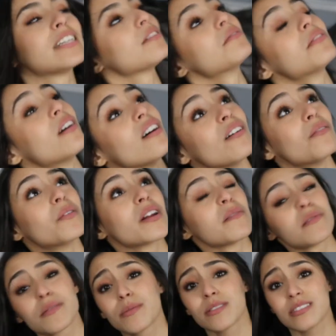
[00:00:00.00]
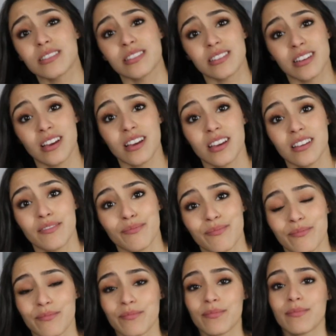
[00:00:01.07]
I don't know what I'm supposed to say.
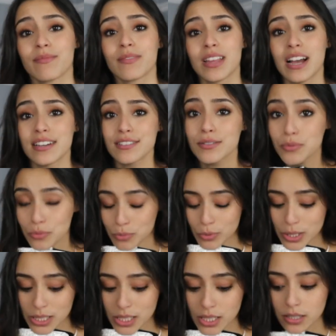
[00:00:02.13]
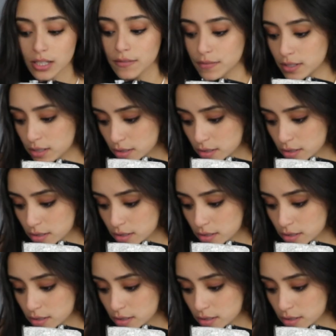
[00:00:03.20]
I just really love